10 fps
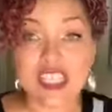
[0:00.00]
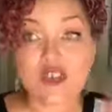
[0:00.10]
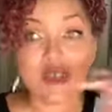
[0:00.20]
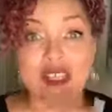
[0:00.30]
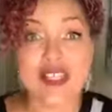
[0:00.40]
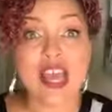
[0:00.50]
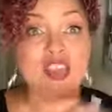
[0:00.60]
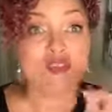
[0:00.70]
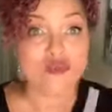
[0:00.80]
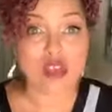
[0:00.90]
can literally
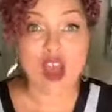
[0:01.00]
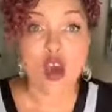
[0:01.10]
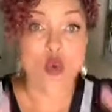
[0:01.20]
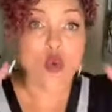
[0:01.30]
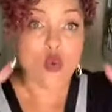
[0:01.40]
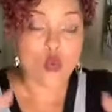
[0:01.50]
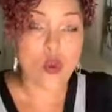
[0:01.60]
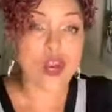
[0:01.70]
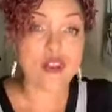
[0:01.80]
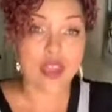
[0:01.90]
let you know
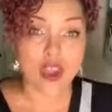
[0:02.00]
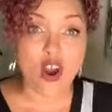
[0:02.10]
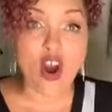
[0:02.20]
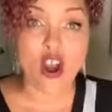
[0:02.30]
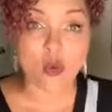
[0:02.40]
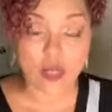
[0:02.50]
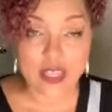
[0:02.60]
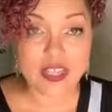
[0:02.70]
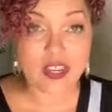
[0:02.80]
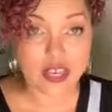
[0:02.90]
where they are
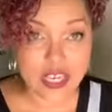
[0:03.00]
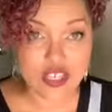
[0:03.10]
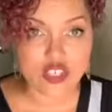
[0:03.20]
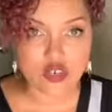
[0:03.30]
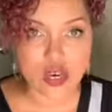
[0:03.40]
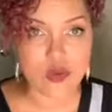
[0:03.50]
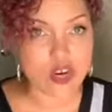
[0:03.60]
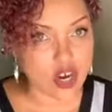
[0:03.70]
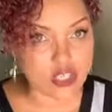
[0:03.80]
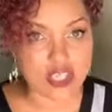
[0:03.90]
within their industry
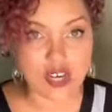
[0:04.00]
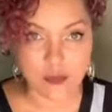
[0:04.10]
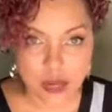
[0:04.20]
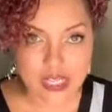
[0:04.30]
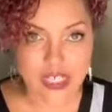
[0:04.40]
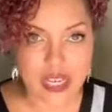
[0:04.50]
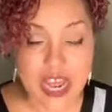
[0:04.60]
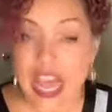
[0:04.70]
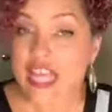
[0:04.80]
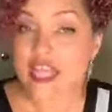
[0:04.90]
in regards to their
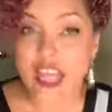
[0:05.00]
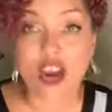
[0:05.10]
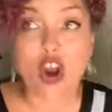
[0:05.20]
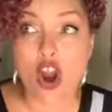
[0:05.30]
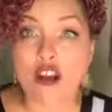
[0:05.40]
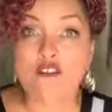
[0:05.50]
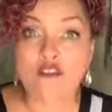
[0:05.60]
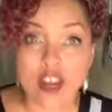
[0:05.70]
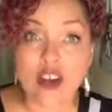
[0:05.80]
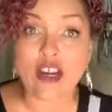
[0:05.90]
budget. There are
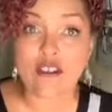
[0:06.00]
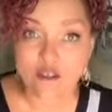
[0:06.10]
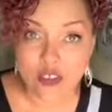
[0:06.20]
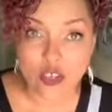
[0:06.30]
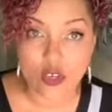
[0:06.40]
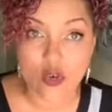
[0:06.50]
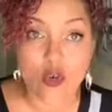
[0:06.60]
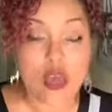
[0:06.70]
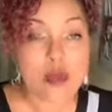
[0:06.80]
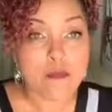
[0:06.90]
very
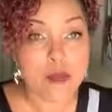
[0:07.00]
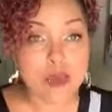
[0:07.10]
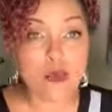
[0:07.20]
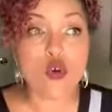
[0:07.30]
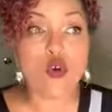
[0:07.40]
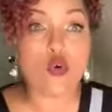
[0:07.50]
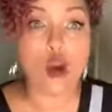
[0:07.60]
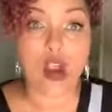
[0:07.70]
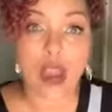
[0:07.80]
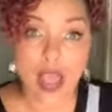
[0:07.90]
few people who
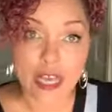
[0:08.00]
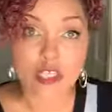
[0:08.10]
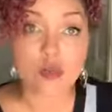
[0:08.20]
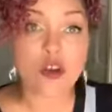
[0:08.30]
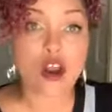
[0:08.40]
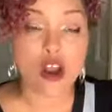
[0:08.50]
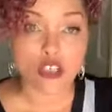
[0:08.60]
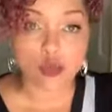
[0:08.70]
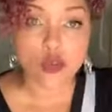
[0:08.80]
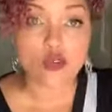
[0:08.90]
are expert
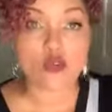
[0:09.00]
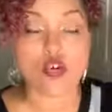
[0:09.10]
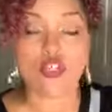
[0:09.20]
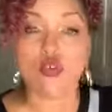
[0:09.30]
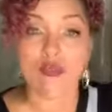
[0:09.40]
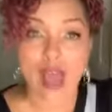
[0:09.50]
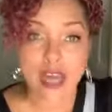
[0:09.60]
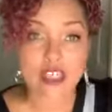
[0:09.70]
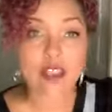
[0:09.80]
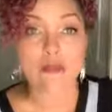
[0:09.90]
entrepreneurs who've
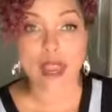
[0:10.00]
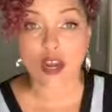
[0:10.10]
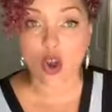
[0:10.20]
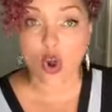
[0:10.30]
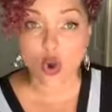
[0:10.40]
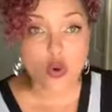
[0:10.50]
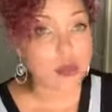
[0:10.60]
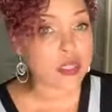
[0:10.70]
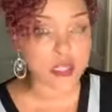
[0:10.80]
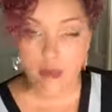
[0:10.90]
actually made a
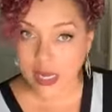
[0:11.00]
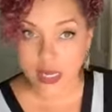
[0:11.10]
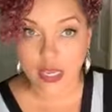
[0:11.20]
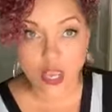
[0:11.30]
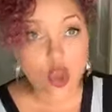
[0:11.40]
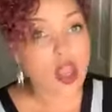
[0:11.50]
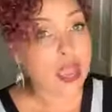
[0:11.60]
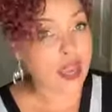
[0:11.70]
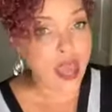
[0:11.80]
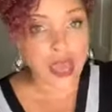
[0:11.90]
whole bunch of money
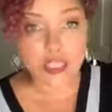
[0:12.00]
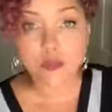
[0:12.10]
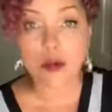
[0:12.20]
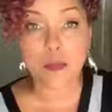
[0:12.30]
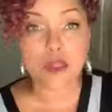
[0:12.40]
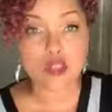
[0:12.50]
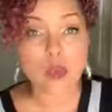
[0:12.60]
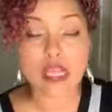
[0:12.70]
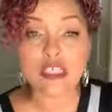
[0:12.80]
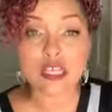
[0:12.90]
and expert
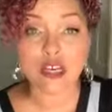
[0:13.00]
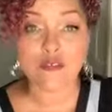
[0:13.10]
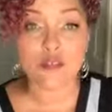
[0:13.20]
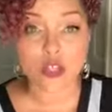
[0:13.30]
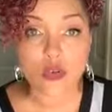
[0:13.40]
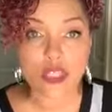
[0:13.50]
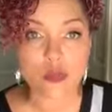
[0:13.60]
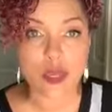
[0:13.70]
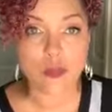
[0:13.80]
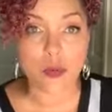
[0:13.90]
persuasion and
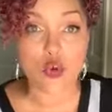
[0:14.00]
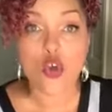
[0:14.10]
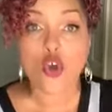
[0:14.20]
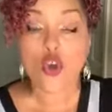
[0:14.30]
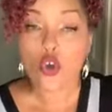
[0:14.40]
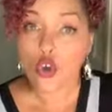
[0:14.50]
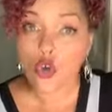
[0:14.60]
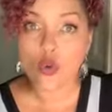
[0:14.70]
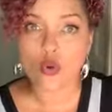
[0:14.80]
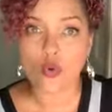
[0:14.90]
influence people
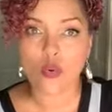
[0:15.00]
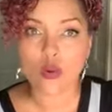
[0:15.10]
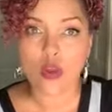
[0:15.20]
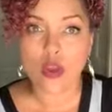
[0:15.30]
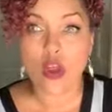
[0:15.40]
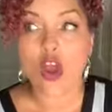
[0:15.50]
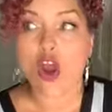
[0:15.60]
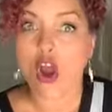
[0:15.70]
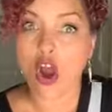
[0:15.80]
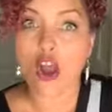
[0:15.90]
who
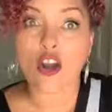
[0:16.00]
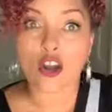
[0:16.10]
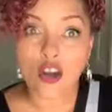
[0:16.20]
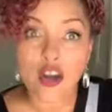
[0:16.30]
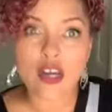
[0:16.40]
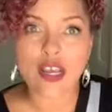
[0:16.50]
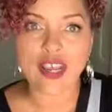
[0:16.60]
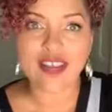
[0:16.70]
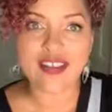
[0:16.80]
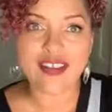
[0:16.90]
are
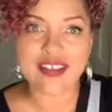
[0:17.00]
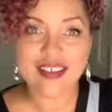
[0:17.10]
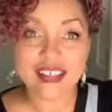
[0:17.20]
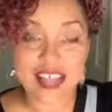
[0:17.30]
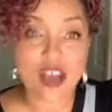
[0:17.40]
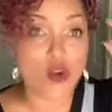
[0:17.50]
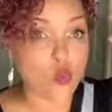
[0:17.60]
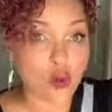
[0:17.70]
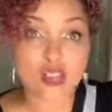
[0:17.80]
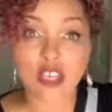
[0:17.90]
earning that
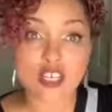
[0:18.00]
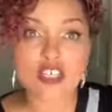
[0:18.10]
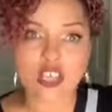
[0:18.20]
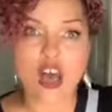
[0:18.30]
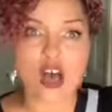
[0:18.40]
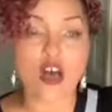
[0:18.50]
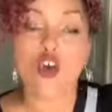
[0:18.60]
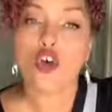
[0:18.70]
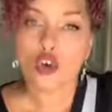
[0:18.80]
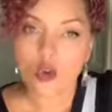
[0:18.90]
are worth their
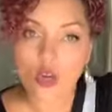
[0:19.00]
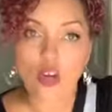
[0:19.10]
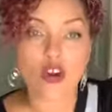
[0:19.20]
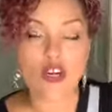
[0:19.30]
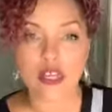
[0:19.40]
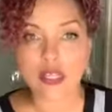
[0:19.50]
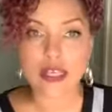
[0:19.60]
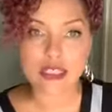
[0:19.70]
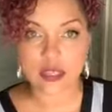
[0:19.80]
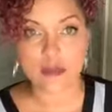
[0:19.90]
salt who are earning
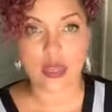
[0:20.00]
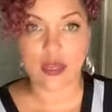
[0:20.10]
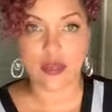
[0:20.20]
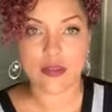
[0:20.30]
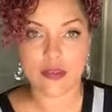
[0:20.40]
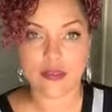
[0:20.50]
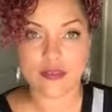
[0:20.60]
less than me.